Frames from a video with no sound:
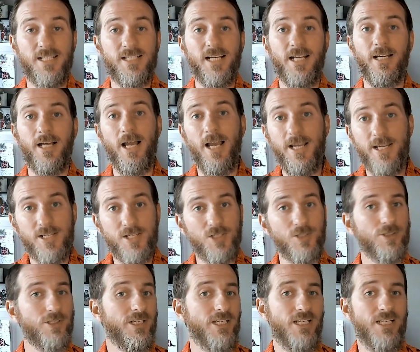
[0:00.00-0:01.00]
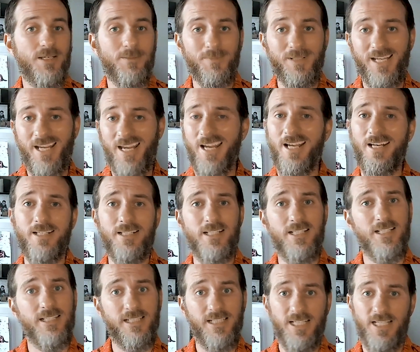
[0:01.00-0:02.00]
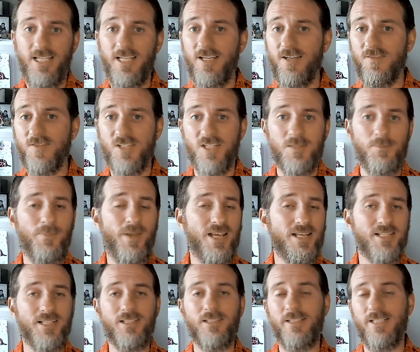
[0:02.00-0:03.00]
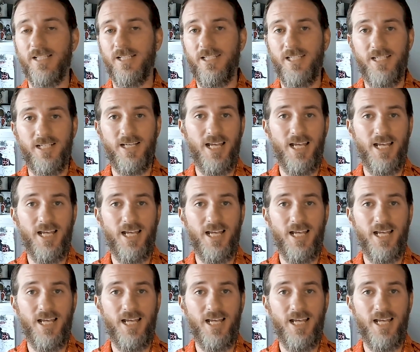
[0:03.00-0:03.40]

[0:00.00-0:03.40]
It's got ice cream, candy, gifts. It's basically a kid